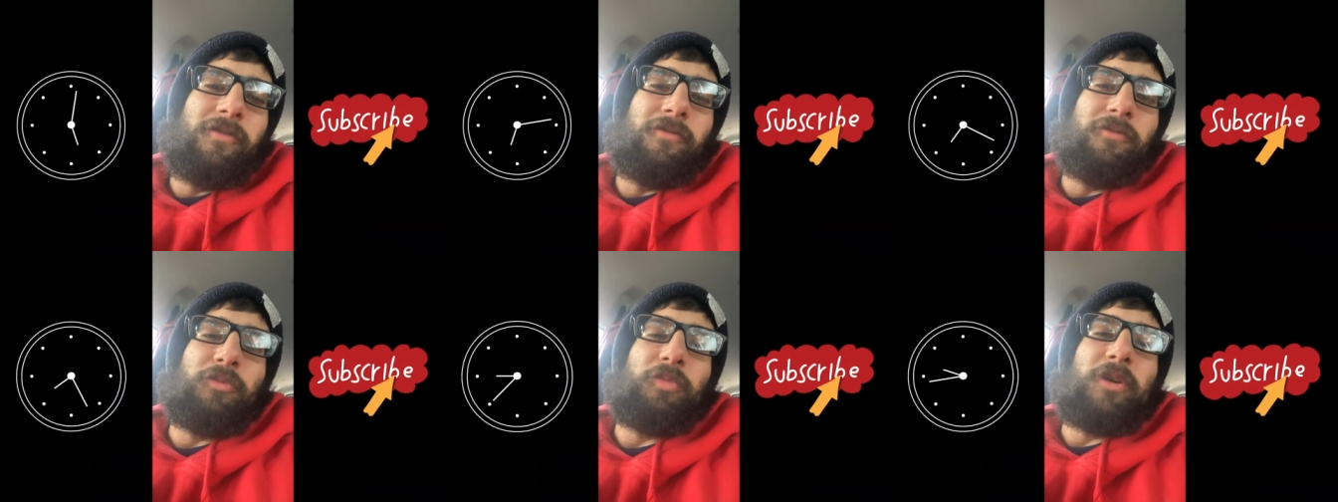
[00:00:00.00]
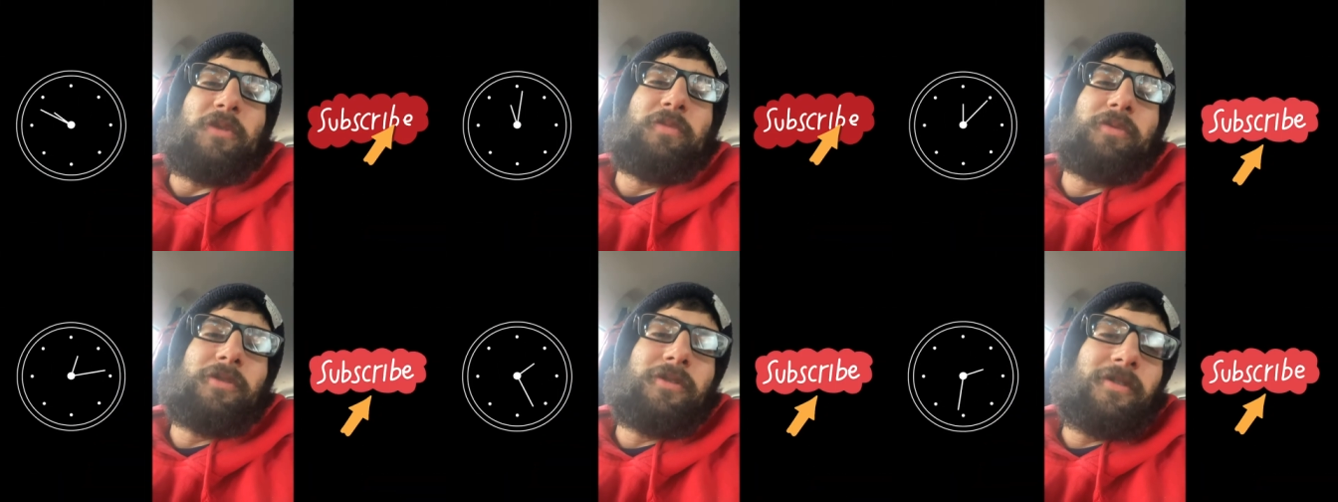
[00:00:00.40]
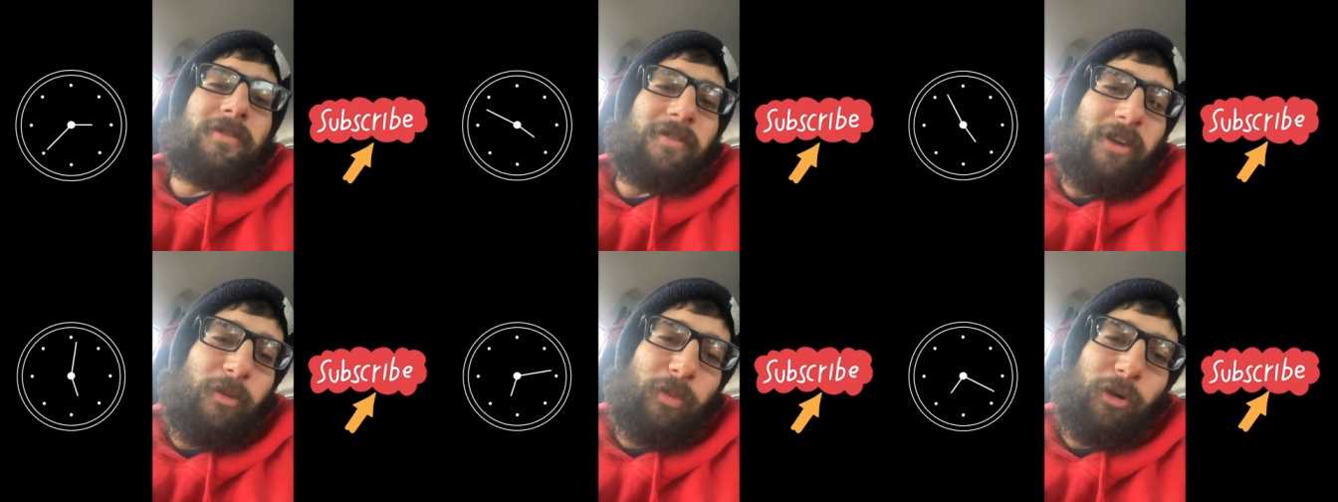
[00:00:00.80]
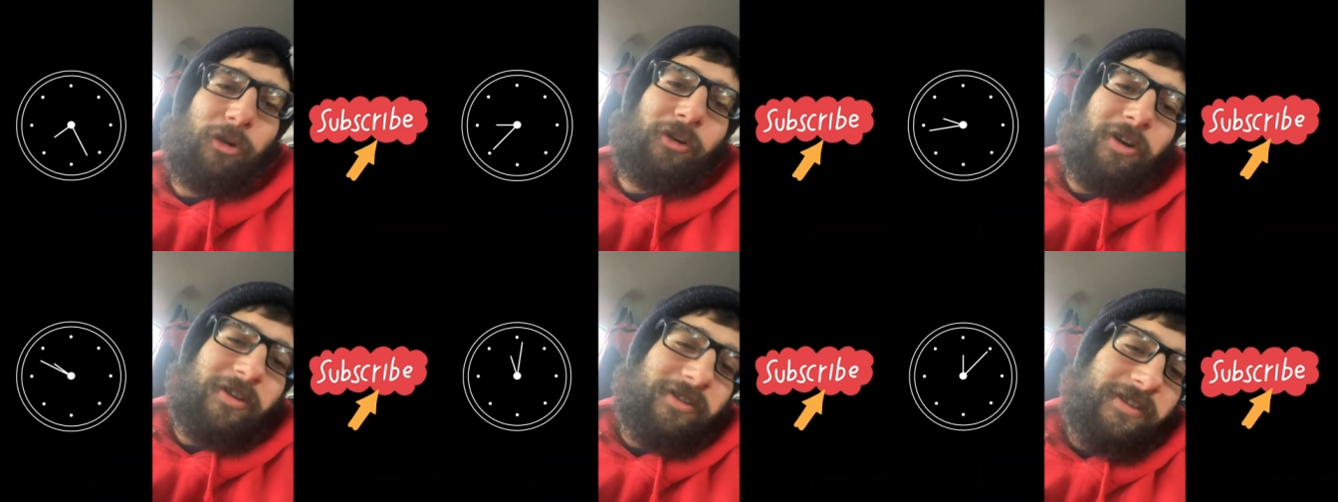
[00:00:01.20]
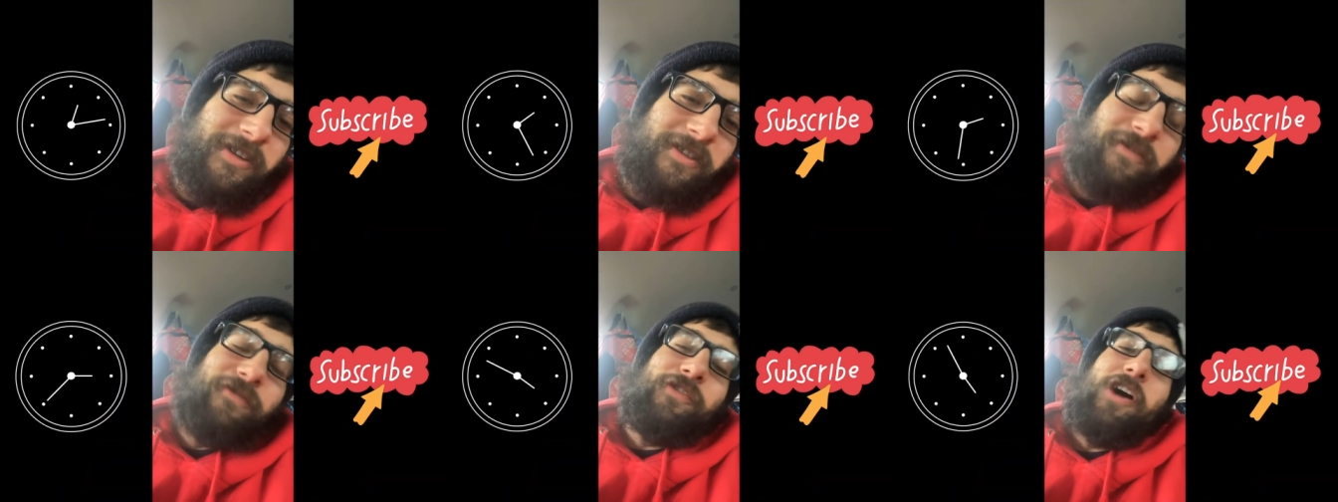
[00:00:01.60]
when people
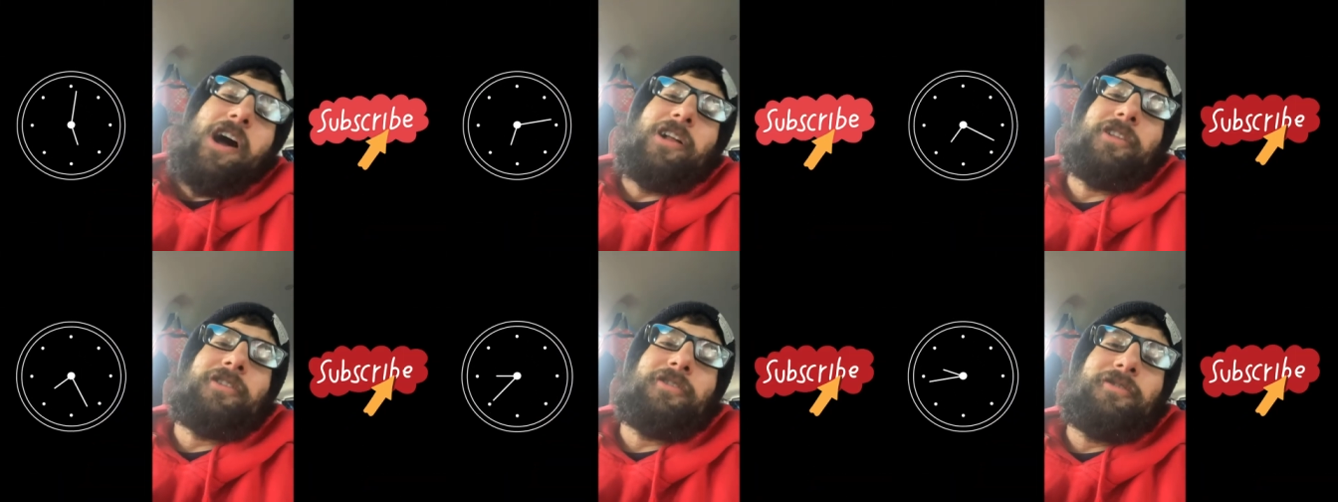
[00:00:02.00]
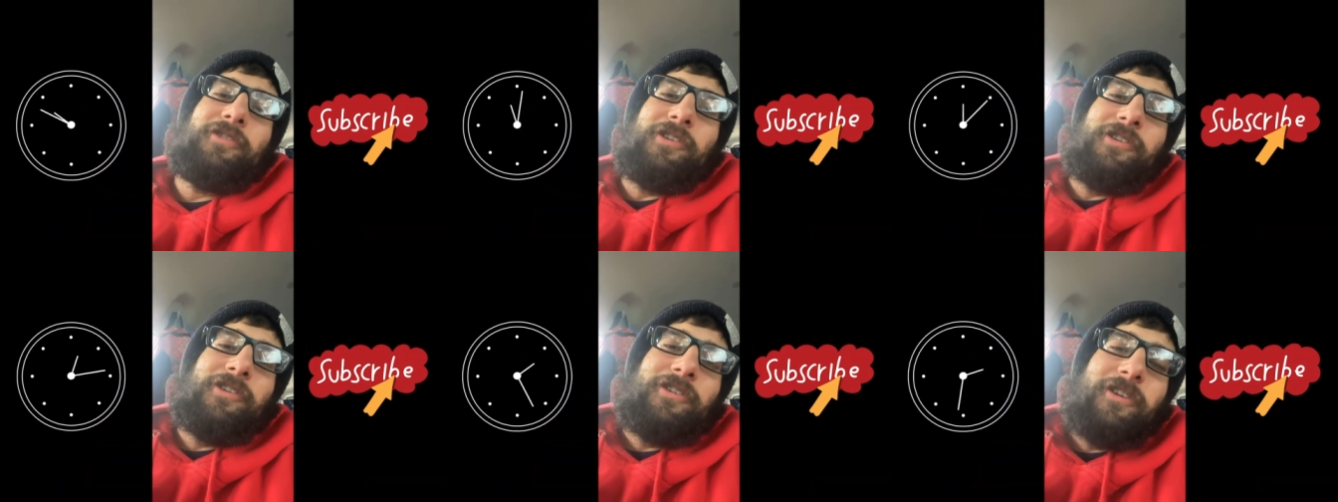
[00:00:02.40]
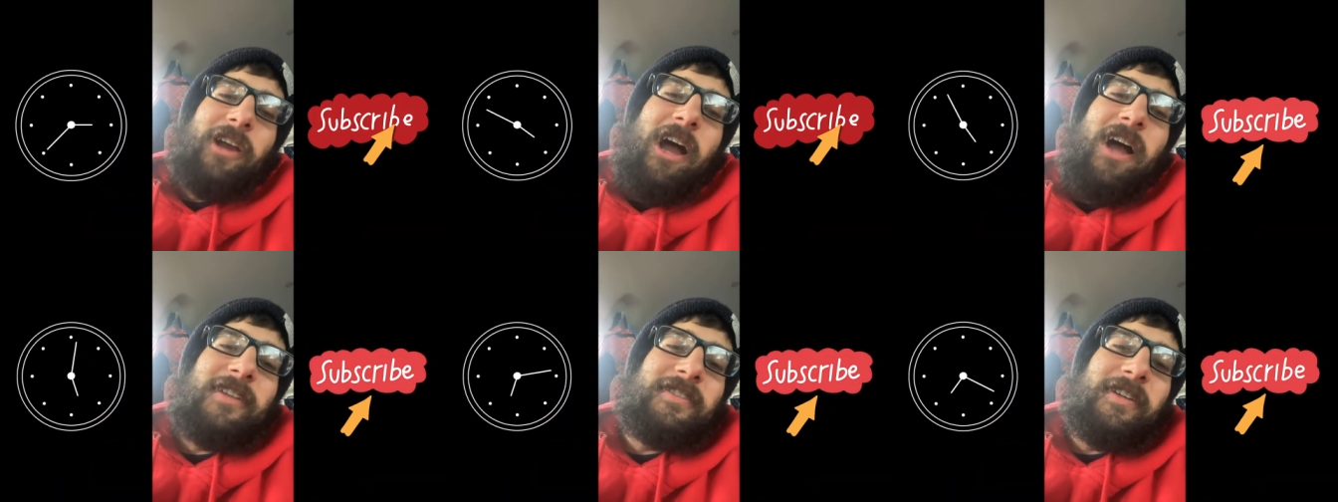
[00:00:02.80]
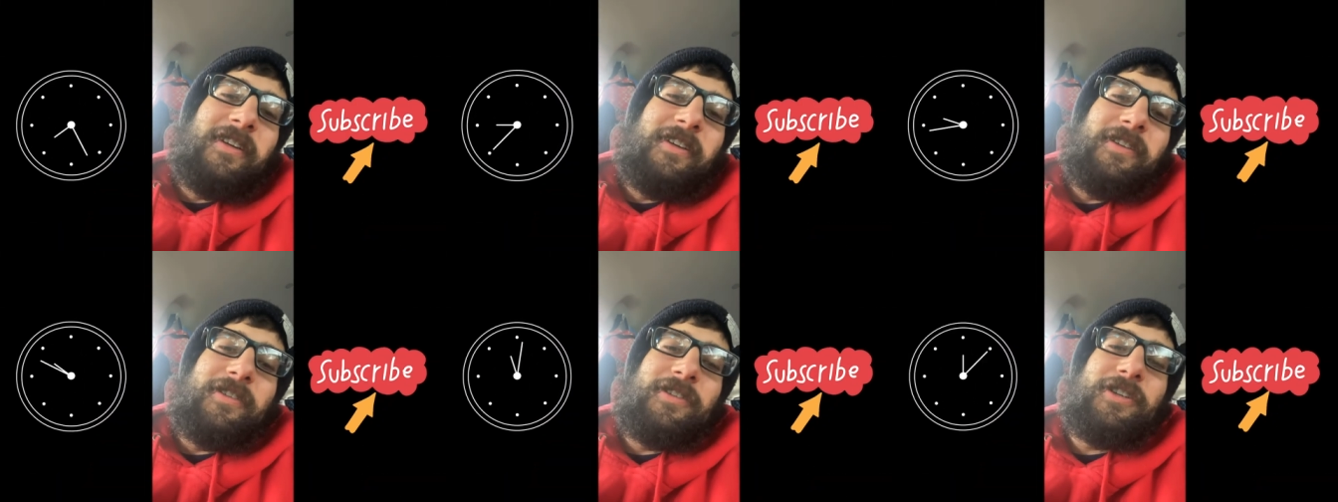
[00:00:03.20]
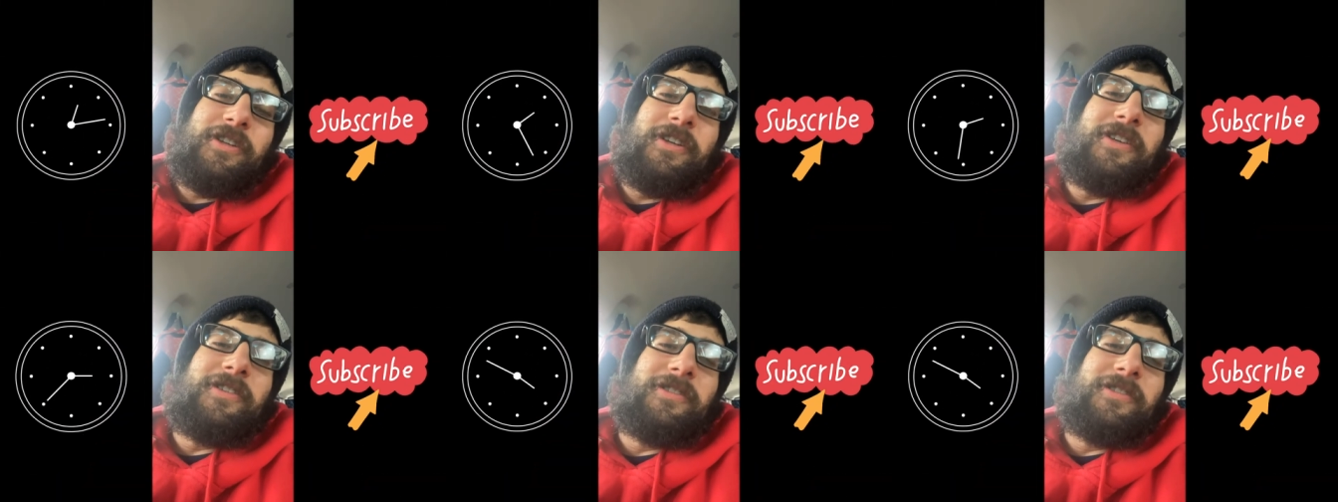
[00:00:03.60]
hypocritically follow your content and shit,